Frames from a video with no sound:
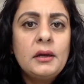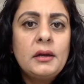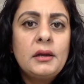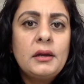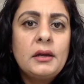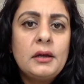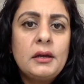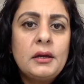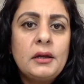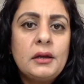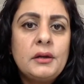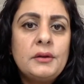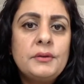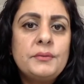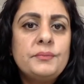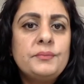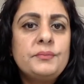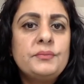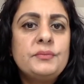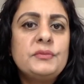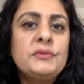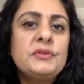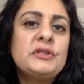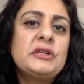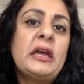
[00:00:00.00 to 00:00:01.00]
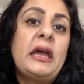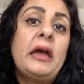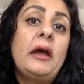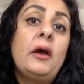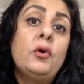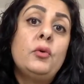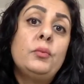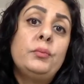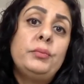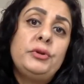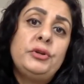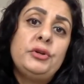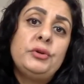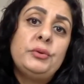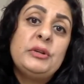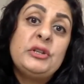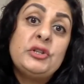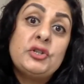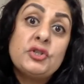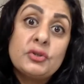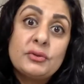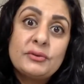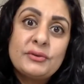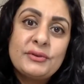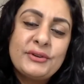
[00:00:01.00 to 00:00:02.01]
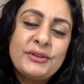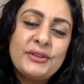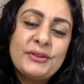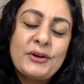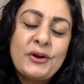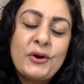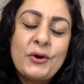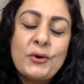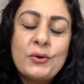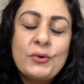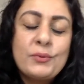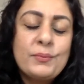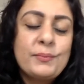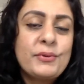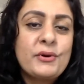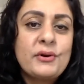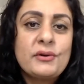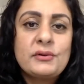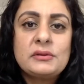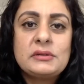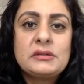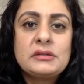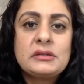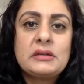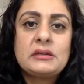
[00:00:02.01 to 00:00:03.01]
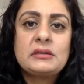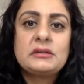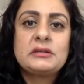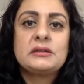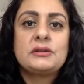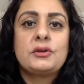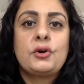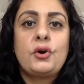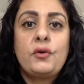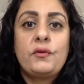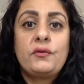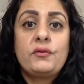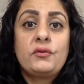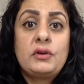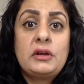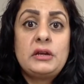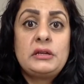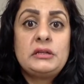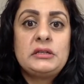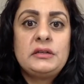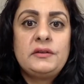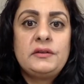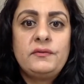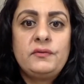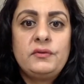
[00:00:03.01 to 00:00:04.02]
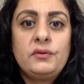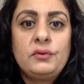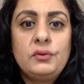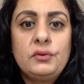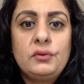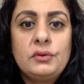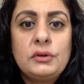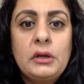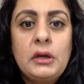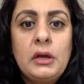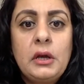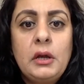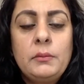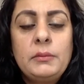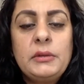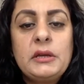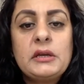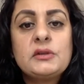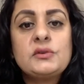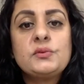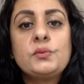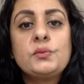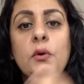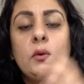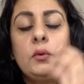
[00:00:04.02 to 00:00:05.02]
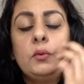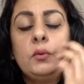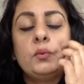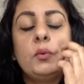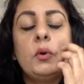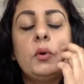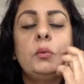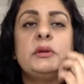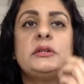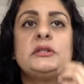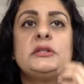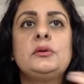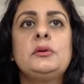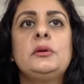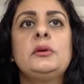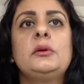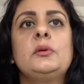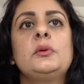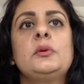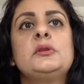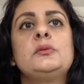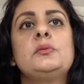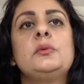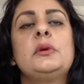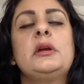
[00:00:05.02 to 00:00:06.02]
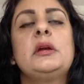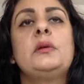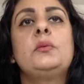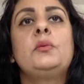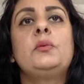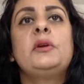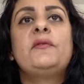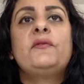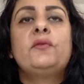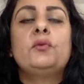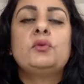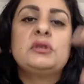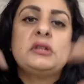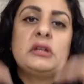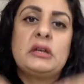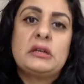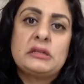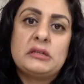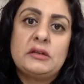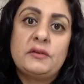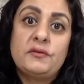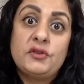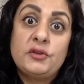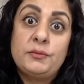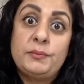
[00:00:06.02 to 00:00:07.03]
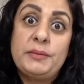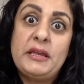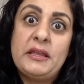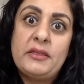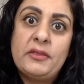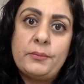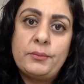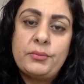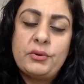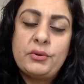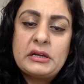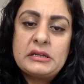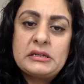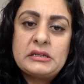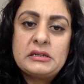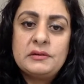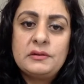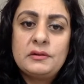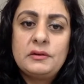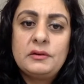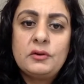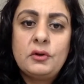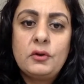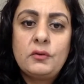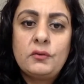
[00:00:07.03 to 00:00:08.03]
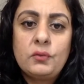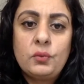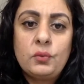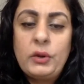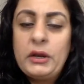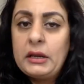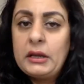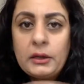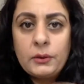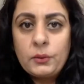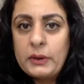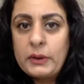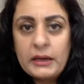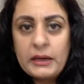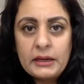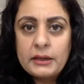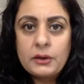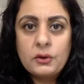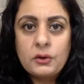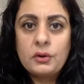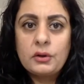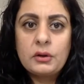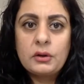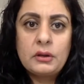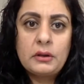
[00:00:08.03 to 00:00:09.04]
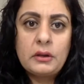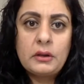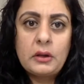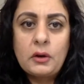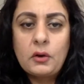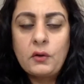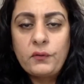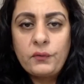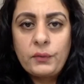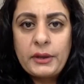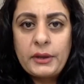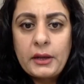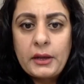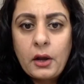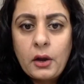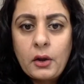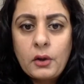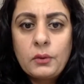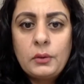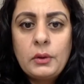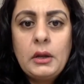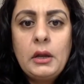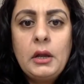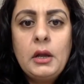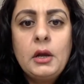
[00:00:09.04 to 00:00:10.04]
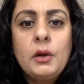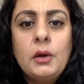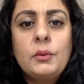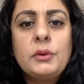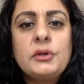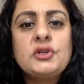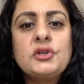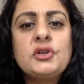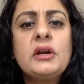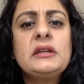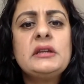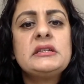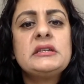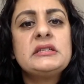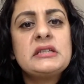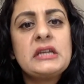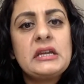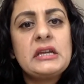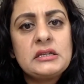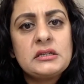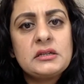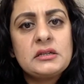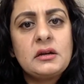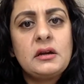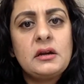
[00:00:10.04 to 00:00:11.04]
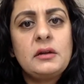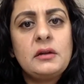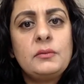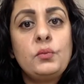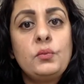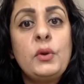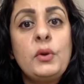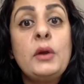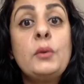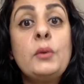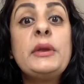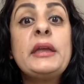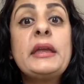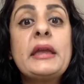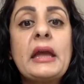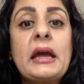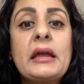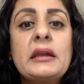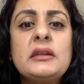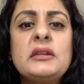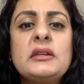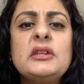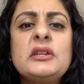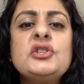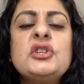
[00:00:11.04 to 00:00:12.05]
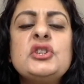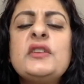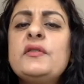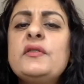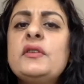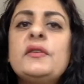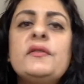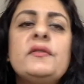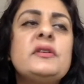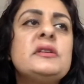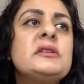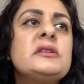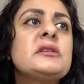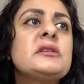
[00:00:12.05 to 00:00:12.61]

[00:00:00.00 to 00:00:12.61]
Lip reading: to help you enjoy the whole process of creating food. Because what we're doing is we're forcing ourselves to be in the present, not quickly cook and then off we go. We're trying to take time where we can, and even if it's a